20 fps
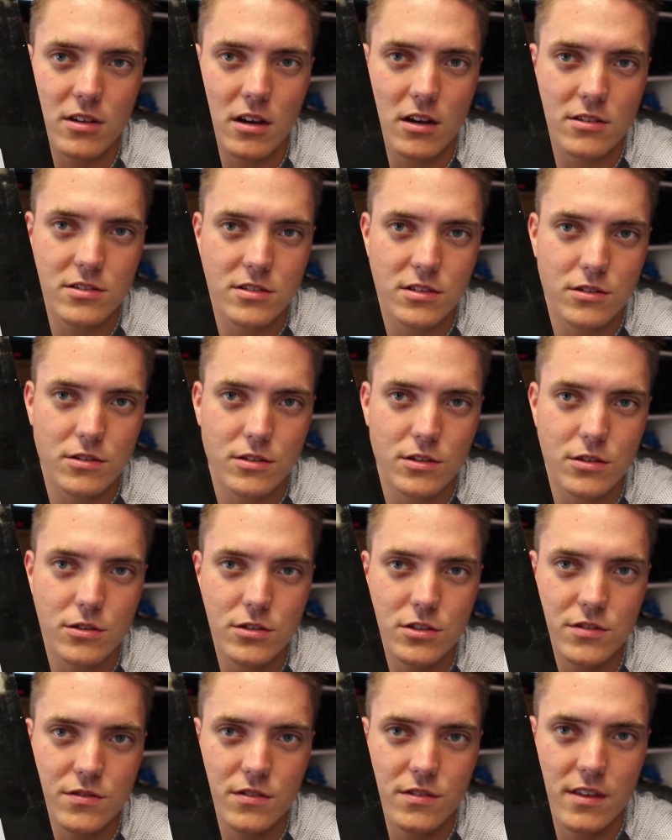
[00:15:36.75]
also
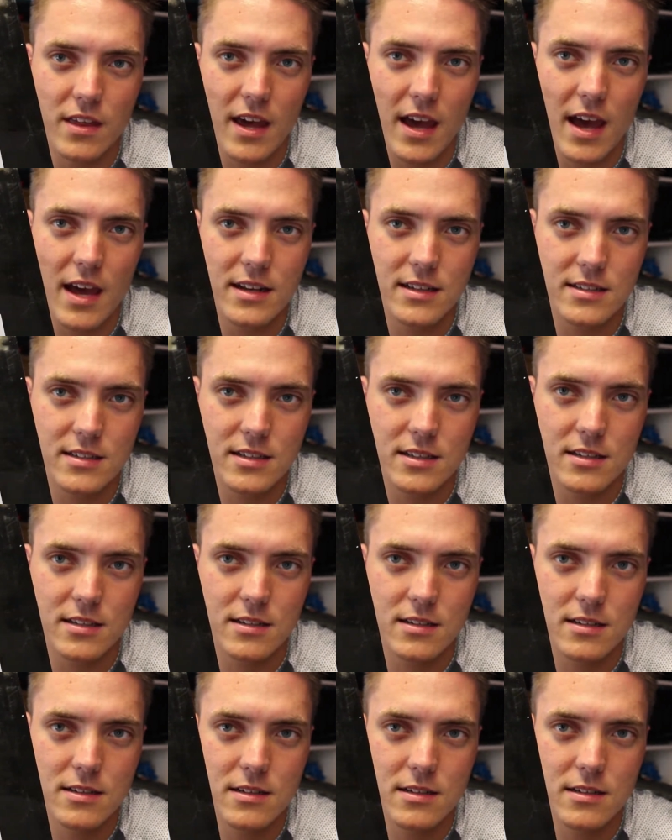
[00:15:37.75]
used for that.